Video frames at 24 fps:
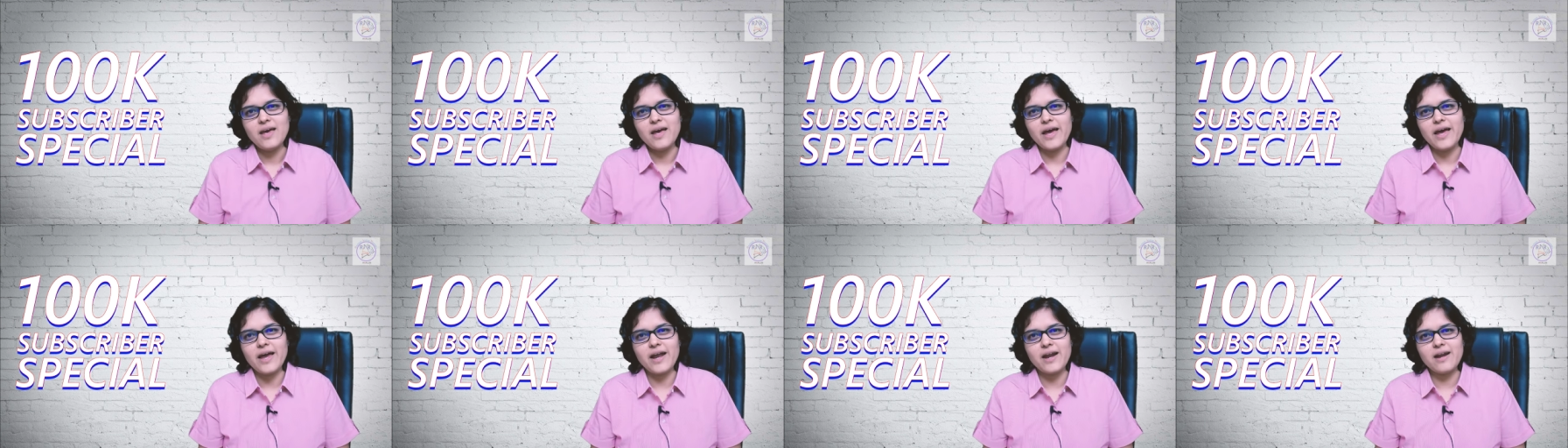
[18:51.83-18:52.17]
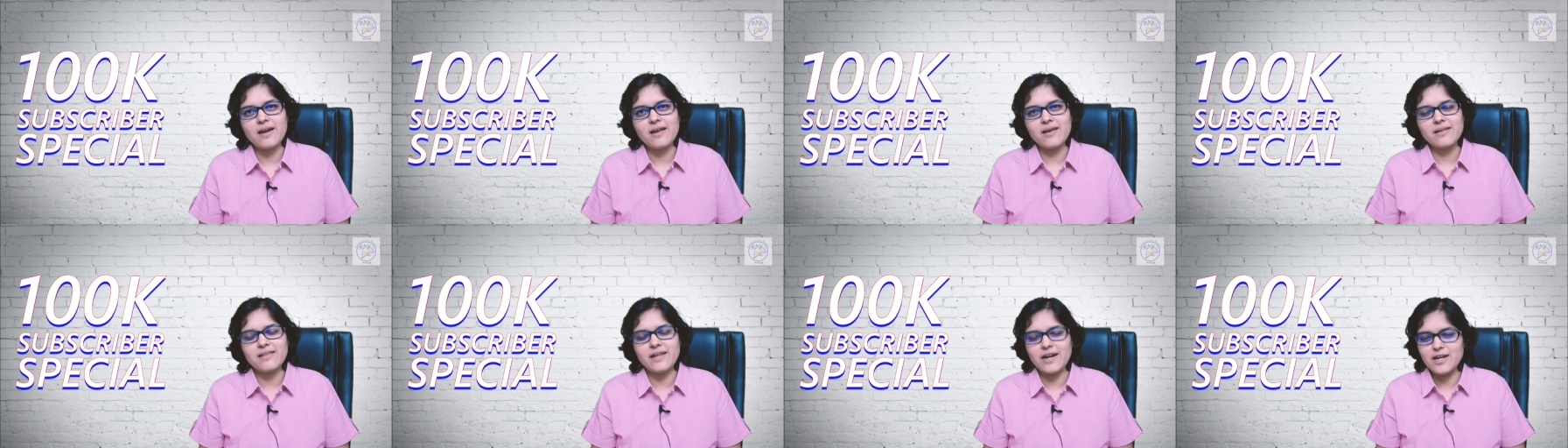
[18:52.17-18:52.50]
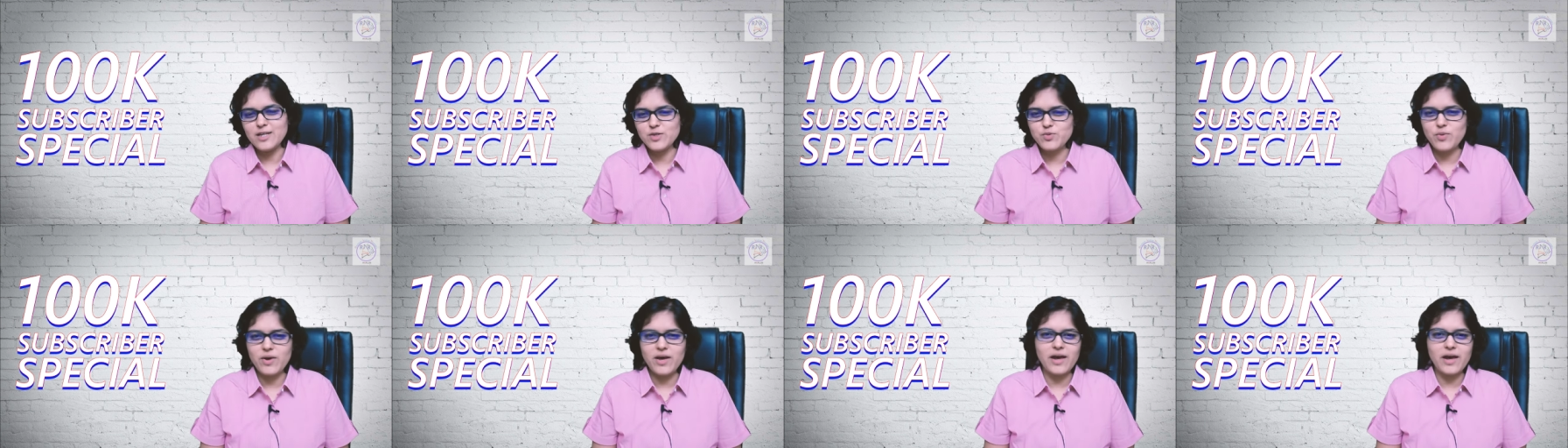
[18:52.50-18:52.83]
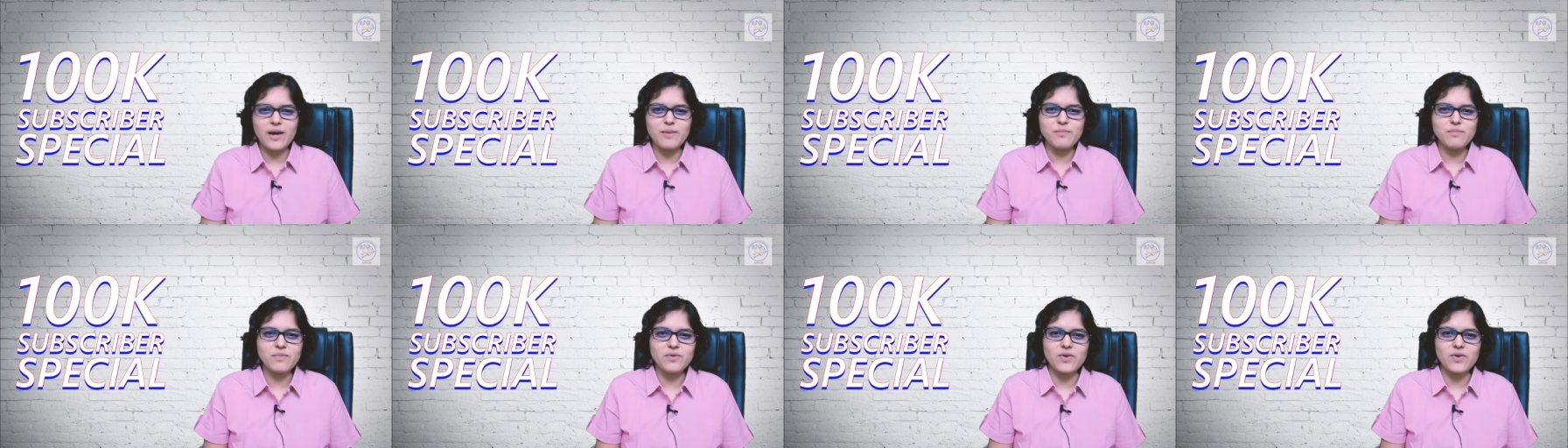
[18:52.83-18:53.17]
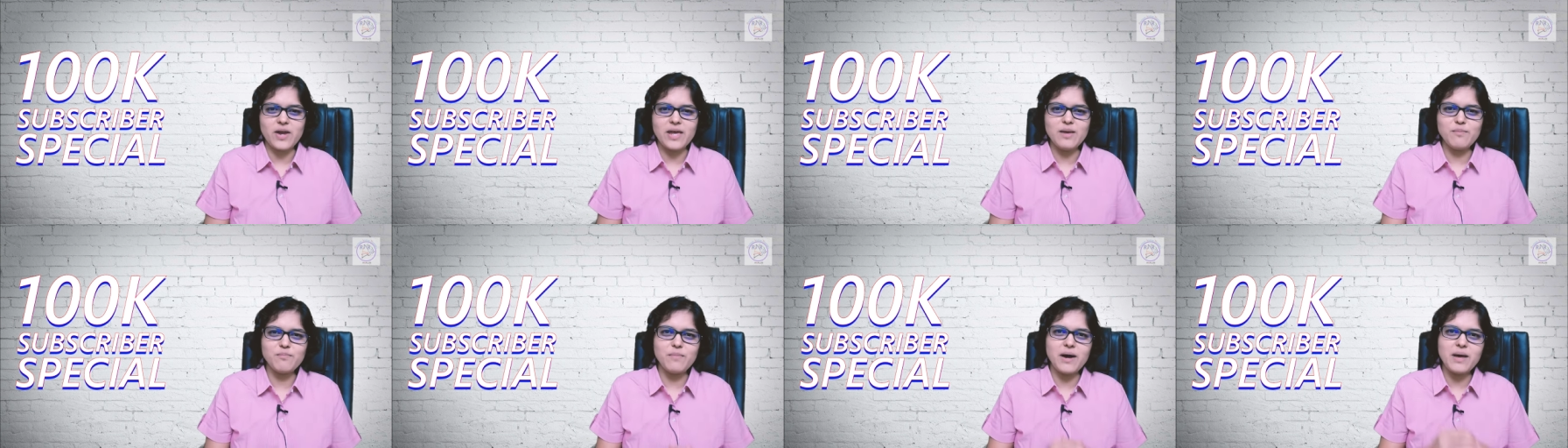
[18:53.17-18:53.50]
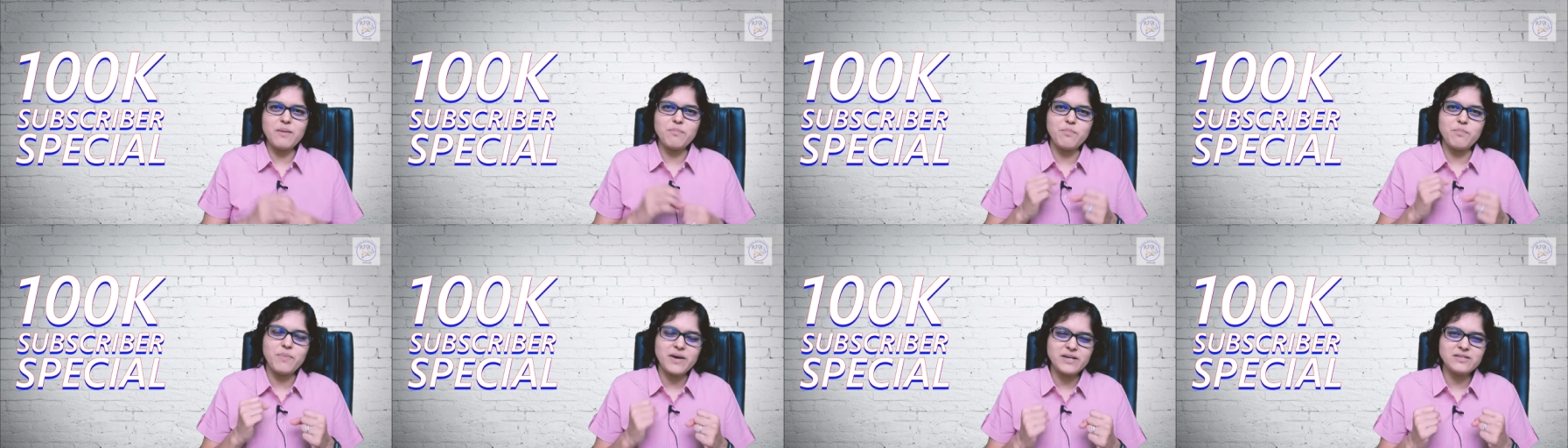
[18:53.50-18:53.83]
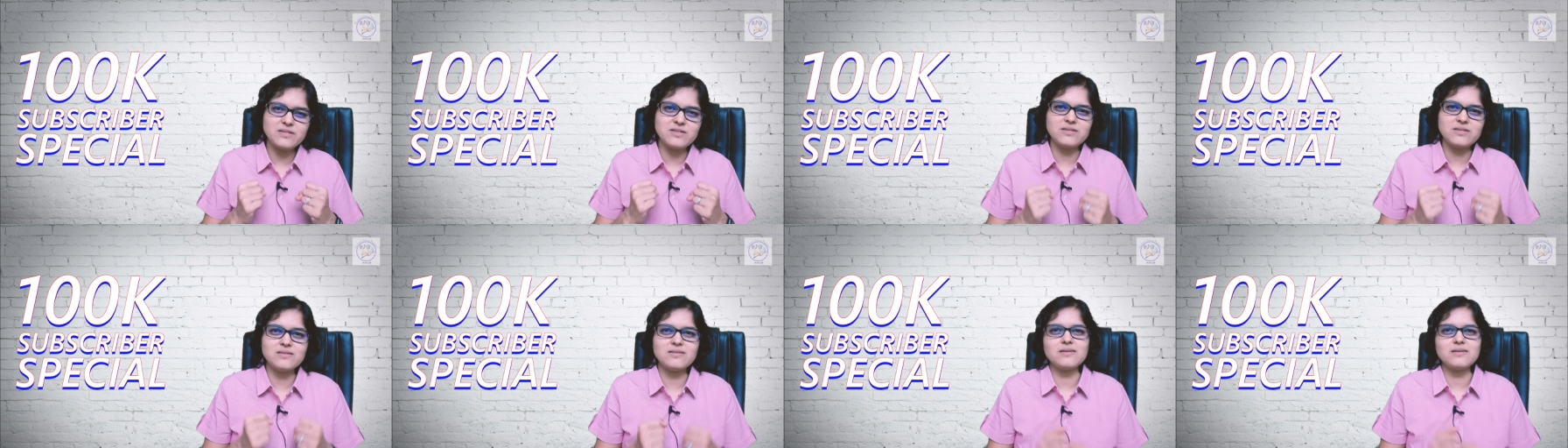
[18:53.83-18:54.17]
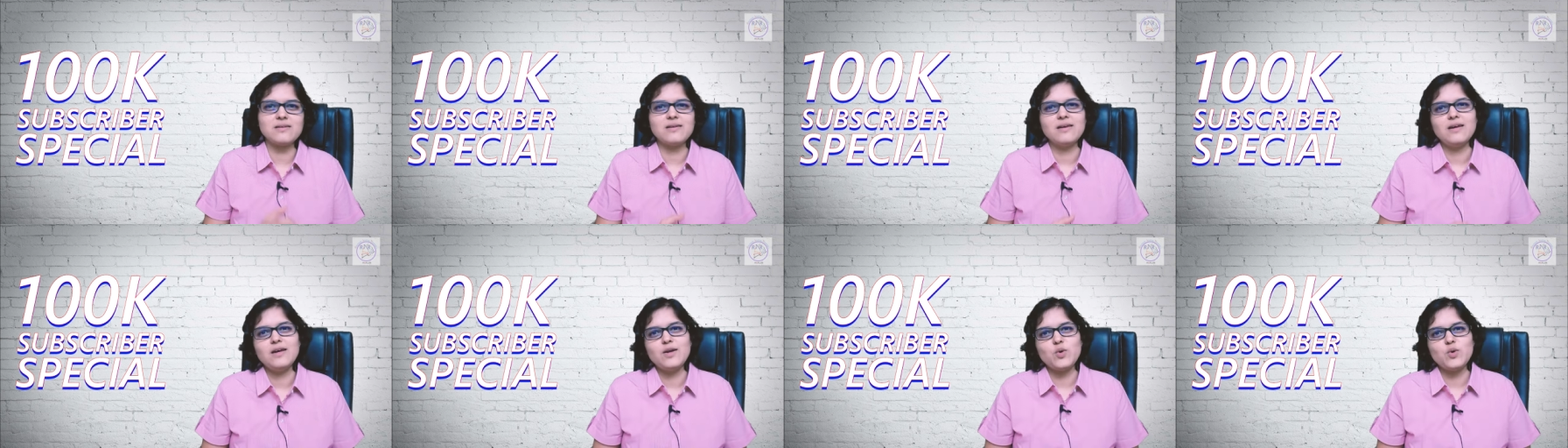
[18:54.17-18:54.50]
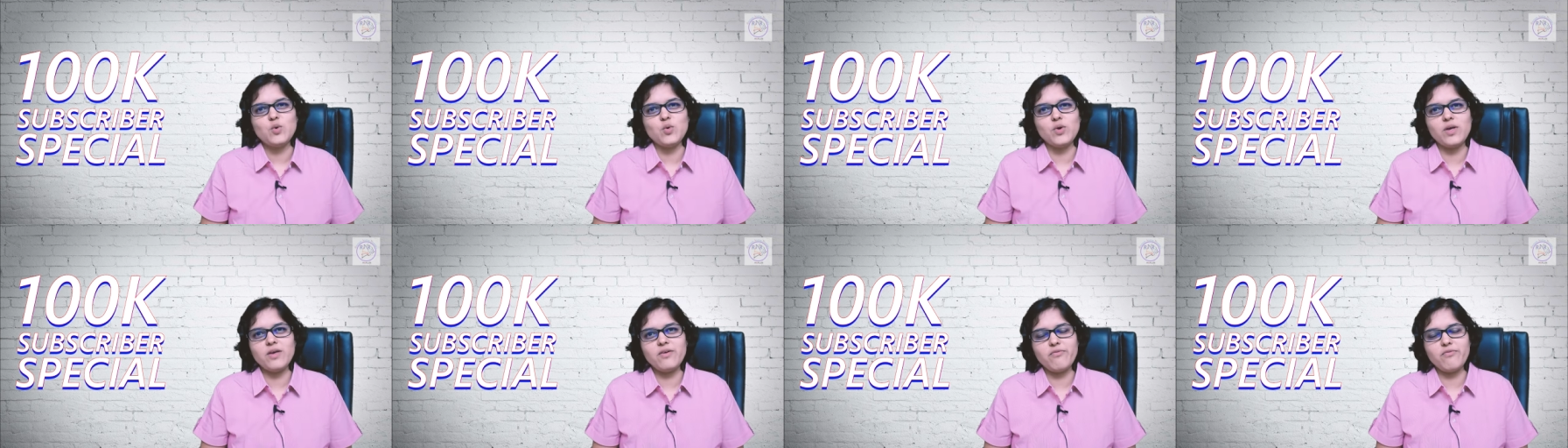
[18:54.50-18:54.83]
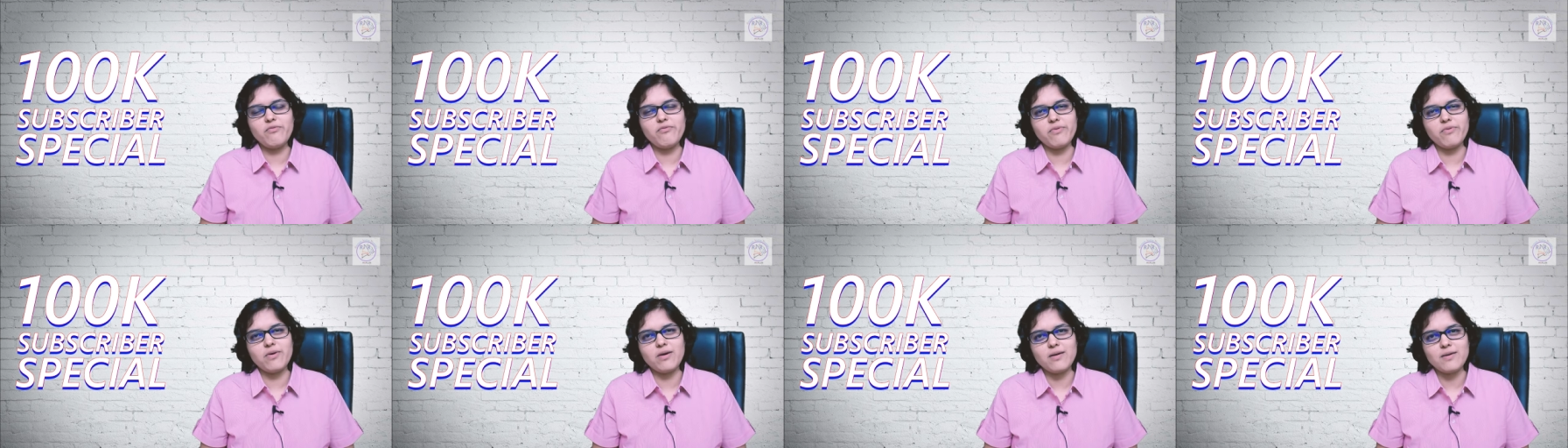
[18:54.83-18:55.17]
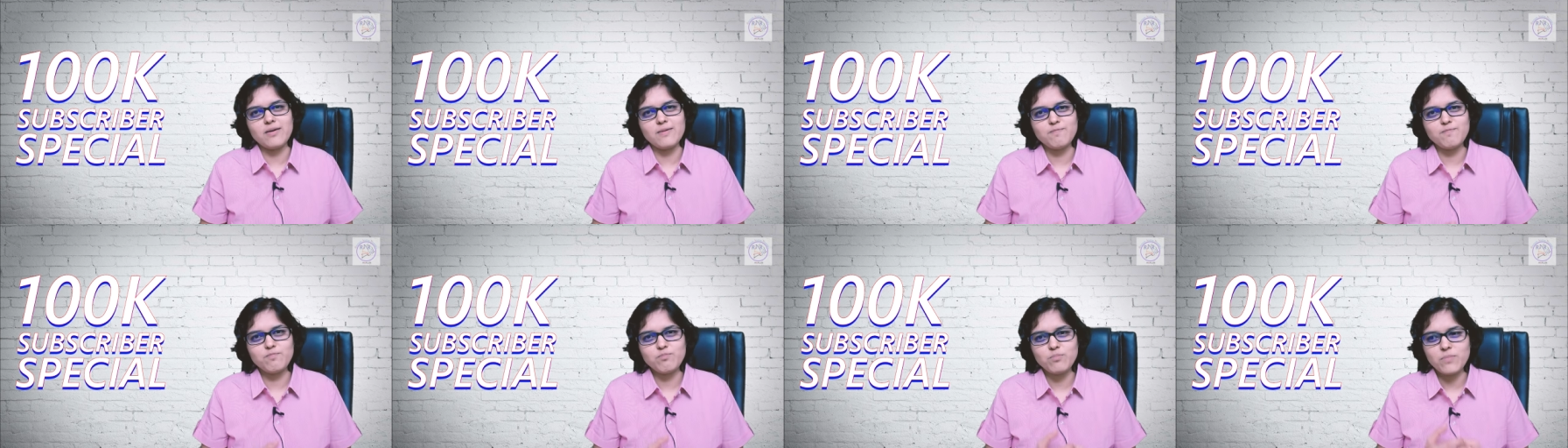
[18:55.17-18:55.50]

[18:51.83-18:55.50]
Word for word: and that is why I'm trying my best to give uh,